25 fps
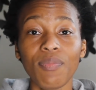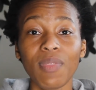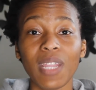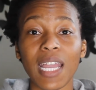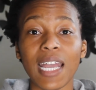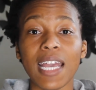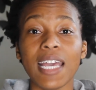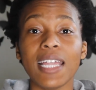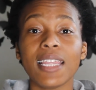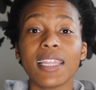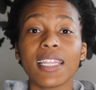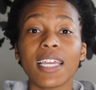
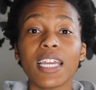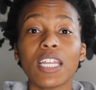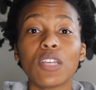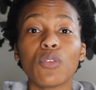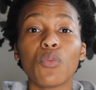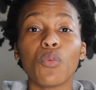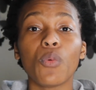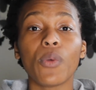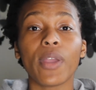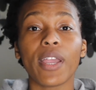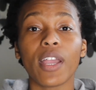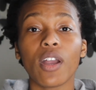and
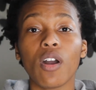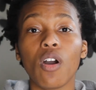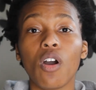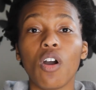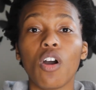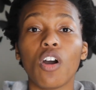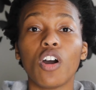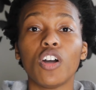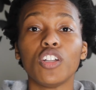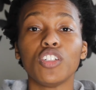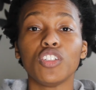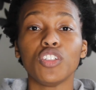then where
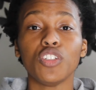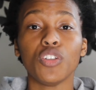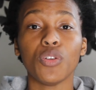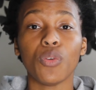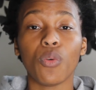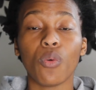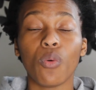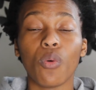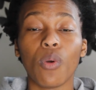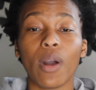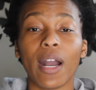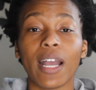on
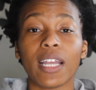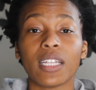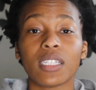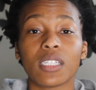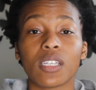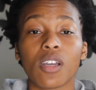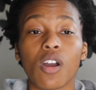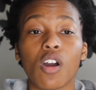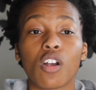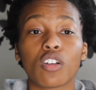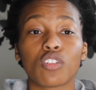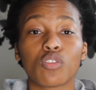your
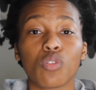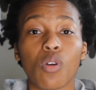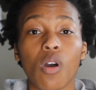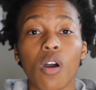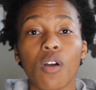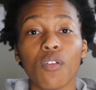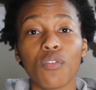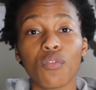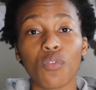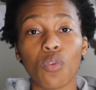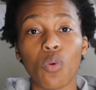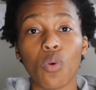ITR
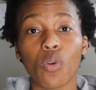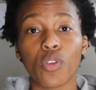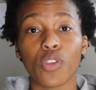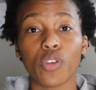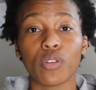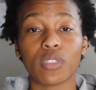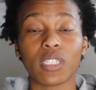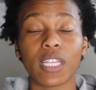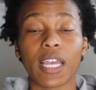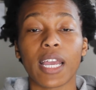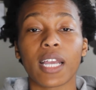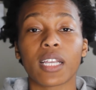12 or
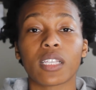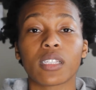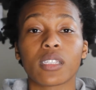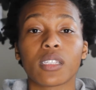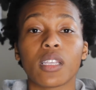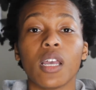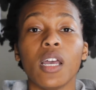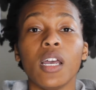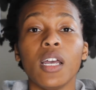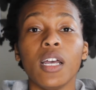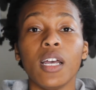your tax